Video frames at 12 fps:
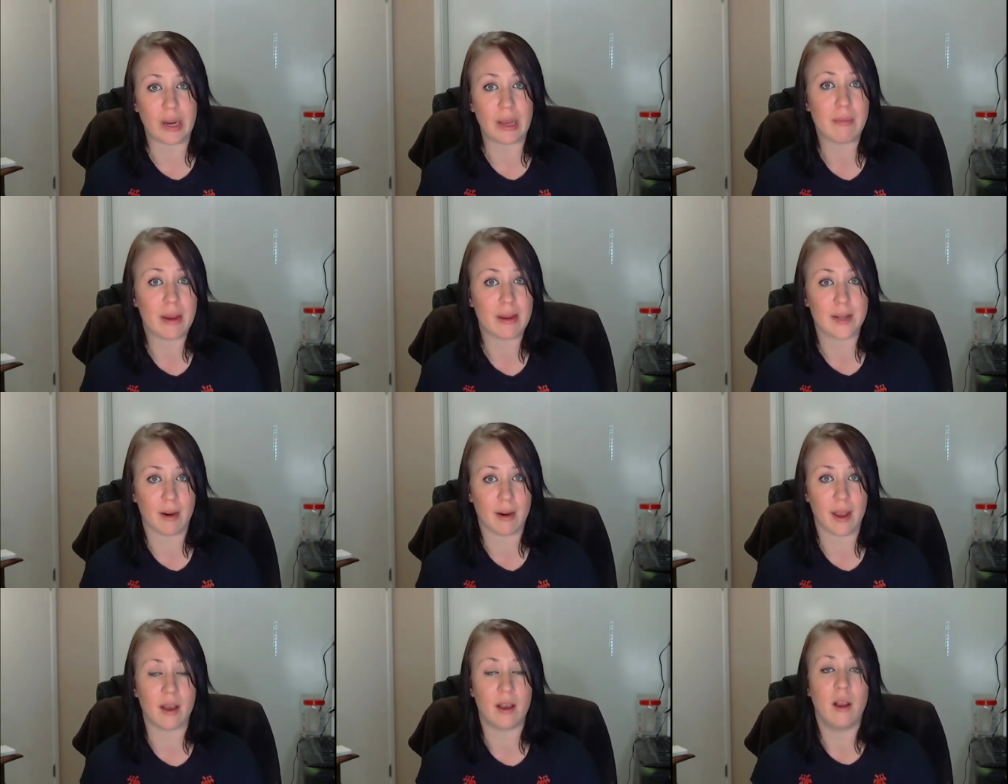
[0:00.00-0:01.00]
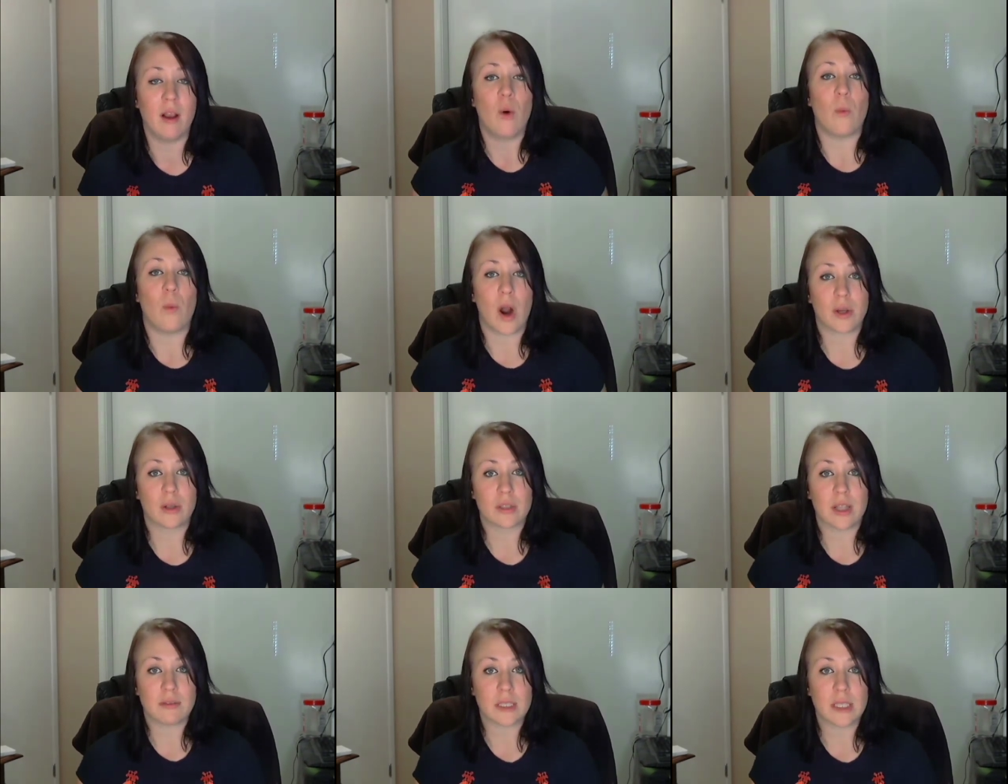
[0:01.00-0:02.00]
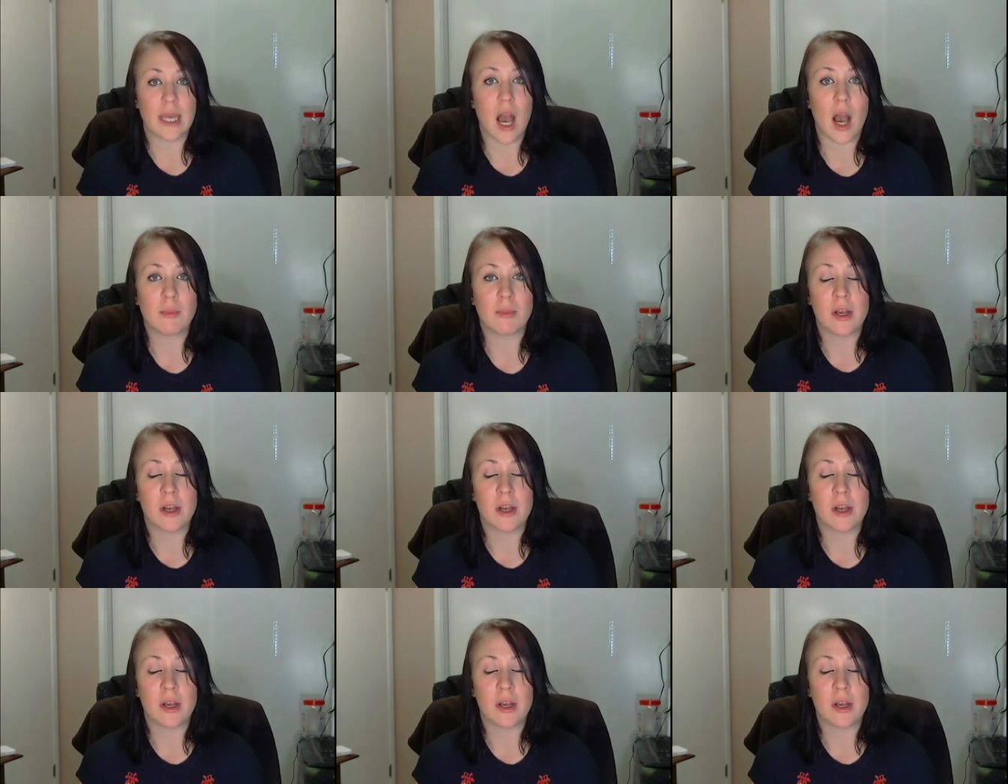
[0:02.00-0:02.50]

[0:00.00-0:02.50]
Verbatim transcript: Pandaria, while you're leveling up,